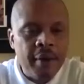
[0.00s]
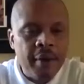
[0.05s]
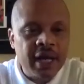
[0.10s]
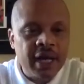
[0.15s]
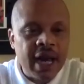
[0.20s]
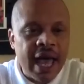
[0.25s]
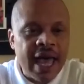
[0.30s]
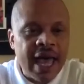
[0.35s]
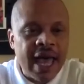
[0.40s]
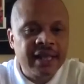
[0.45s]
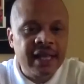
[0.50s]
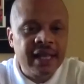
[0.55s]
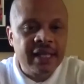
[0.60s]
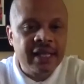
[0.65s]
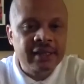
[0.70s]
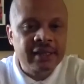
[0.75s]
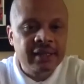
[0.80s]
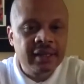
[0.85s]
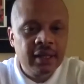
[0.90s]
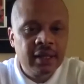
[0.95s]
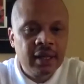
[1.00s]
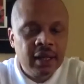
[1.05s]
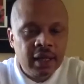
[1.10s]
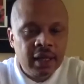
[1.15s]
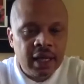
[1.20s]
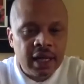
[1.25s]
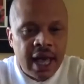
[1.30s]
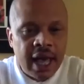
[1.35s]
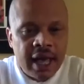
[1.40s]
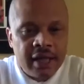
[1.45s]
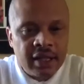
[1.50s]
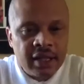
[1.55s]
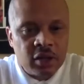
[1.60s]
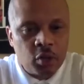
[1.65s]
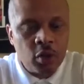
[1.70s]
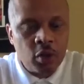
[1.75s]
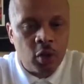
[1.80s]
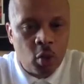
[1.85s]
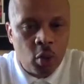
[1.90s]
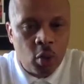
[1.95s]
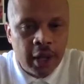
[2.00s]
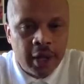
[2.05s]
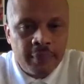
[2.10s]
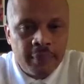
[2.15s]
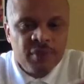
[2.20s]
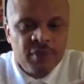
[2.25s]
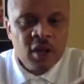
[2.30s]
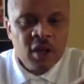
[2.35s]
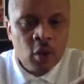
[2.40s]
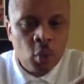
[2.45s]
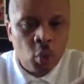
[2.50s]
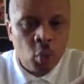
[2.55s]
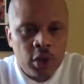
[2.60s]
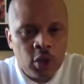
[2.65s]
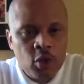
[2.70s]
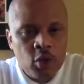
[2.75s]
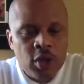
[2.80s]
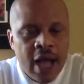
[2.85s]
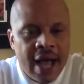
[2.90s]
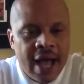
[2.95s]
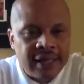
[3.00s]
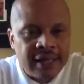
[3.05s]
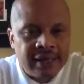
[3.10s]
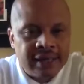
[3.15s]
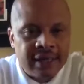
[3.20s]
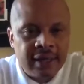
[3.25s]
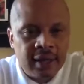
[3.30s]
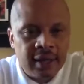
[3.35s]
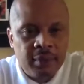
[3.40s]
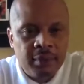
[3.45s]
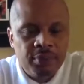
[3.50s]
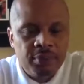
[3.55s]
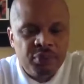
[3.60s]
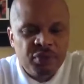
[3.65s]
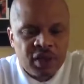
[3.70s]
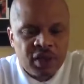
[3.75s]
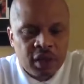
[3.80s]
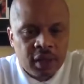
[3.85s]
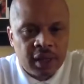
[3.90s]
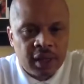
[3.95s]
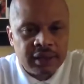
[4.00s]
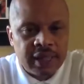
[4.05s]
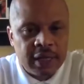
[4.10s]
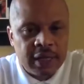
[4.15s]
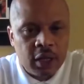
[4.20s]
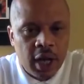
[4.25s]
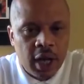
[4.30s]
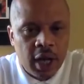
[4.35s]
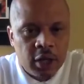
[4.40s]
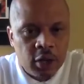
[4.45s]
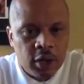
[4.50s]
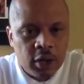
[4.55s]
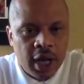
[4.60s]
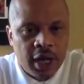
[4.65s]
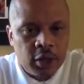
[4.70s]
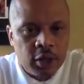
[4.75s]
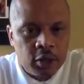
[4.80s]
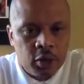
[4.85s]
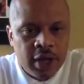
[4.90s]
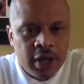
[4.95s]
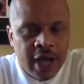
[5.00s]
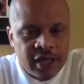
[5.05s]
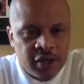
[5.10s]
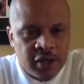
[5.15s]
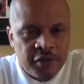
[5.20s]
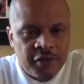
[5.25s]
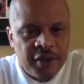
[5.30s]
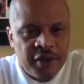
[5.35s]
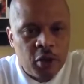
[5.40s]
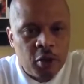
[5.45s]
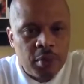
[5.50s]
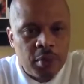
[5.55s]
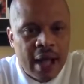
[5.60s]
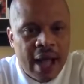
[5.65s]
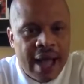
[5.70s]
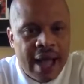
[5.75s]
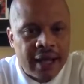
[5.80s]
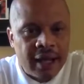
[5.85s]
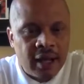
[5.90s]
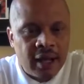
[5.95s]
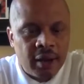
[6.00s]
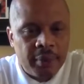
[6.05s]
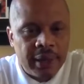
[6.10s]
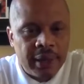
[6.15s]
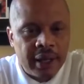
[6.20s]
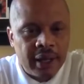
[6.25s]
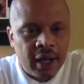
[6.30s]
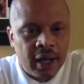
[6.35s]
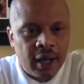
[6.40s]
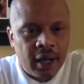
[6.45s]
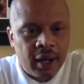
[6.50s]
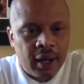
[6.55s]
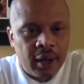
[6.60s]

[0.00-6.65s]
Barry, can I add this real quick? When you guys come, because I know you got your film guy coming.